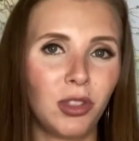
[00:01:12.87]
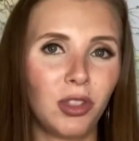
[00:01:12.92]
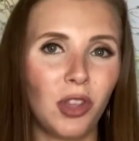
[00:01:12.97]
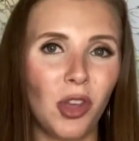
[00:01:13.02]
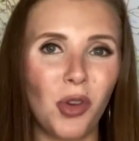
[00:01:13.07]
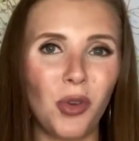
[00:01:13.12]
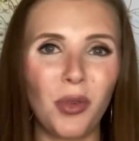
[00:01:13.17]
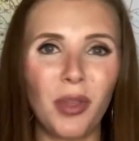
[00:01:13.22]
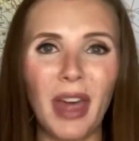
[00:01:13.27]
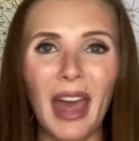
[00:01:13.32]

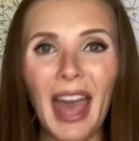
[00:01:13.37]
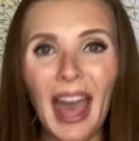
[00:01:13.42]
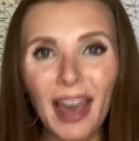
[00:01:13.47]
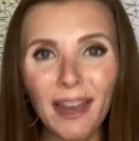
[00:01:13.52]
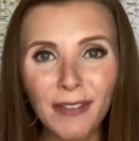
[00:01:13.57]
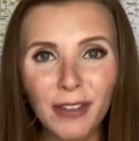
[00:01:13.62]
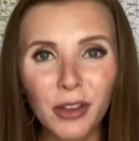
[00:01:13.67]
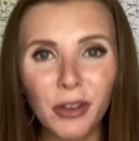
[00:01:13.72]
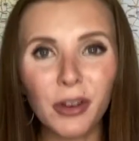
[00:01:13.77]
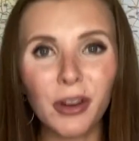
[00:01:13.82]
So the
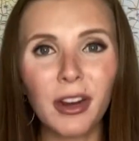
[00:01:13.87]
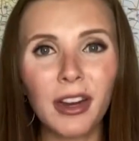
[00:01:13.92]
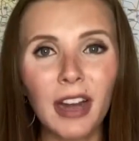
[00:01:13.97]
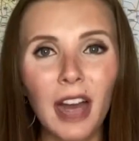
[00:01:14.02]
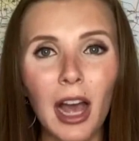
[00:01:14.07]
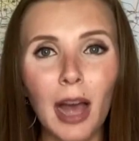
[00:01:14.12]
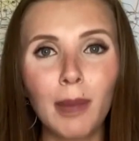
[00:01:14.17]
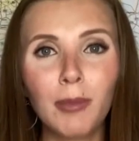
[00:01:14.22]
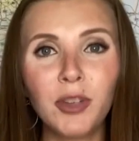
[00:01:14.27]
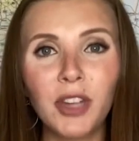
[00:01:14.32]
heavier
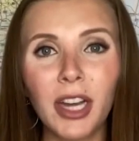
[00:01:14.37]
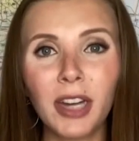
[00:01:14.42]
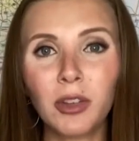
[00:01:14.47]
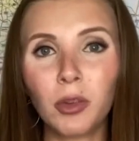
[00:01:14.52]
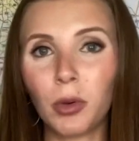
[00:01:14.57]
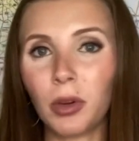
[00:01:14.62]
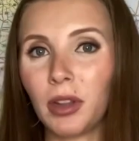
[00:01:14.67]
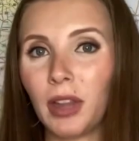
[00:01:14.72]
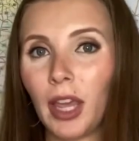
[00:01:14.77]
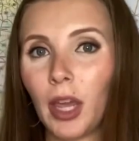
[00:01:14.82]
an
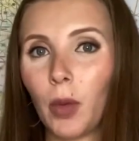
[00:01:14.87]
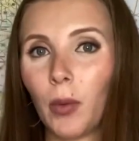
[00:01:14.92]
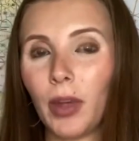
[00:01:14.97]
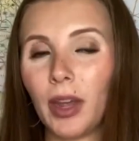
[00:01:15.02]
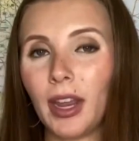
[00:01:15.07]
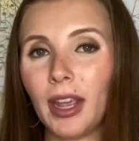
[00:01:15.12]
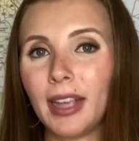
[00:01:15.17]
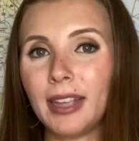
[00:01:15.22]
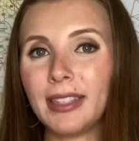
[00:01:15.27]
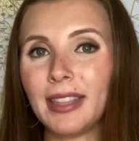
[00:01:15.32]
object or
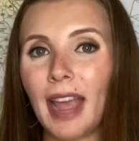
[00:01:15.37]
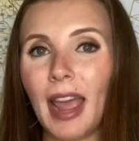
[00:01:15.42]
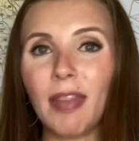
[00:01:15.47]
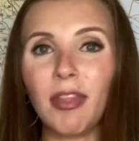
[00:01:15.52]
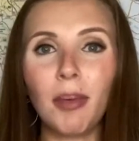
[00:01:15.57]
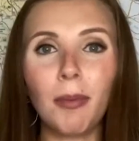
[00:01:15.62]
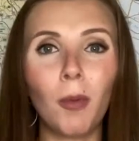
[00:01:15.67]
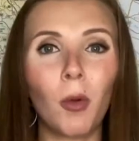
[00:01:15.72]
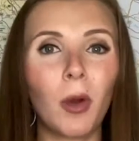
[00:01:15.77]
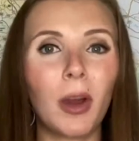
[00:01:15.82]
liquid is
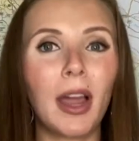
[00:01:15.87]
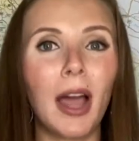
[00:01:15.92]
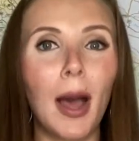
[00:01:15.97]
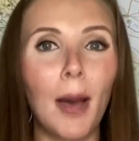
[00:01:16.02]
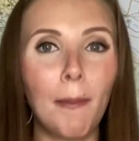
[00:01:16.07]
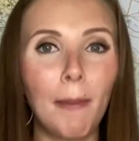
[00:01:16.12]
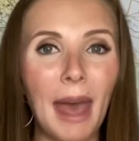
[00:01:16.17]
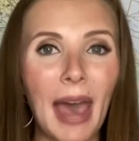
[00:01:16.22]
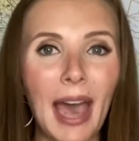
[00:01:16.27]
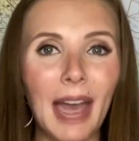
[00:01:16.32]
and the more
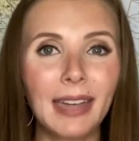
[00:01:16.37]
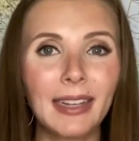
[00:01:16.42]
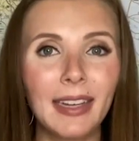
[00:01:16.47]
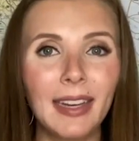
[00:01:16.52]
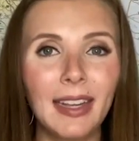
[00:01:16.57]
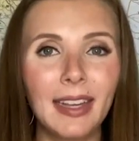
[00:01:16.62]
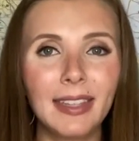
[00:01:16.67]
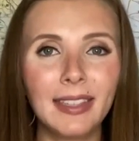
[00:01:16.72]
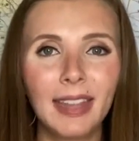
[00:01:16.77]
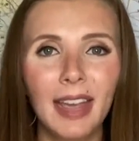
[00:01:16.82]
compact
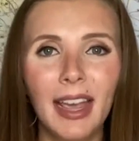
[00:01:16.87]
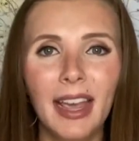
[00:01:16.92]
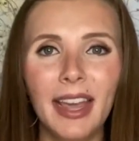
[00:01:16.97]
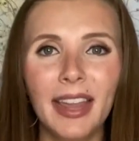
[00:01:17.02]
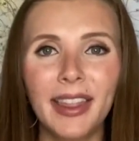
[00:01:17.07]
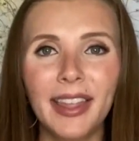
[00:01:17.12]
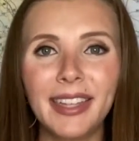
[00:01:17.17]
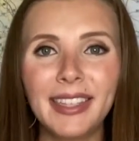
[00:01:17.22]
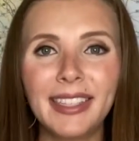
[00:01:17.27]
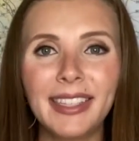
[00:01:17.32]
it is,
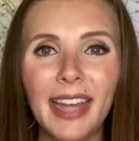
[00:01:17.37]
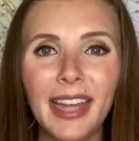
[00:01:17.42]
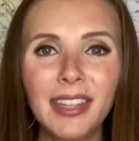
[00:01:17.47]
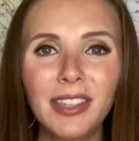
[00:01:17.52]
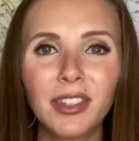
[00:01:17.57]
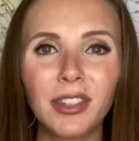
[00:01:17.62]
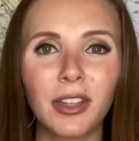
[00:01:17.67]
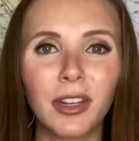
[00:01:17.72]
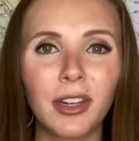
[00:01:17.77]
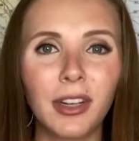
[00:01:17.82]
the
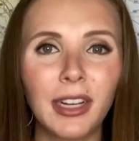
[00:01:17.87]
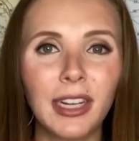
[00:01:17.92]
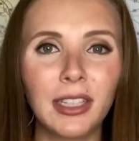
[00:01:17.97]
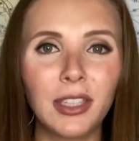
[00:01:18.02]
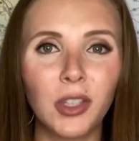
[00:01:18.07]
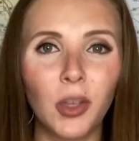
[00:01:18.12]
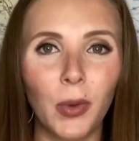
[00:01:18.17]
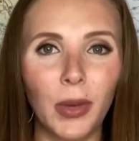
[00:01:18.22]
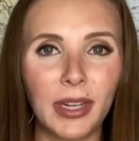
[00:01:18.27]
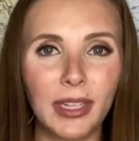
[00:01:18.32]
denser
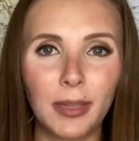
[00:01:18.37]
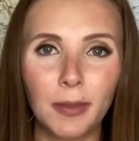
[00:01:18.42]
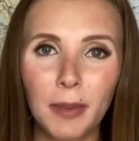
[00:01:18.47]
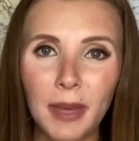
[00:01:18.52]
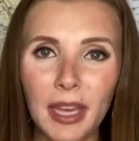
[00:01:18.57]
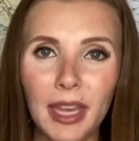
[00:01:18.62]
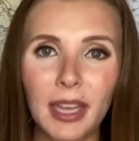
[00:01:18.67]
it's going to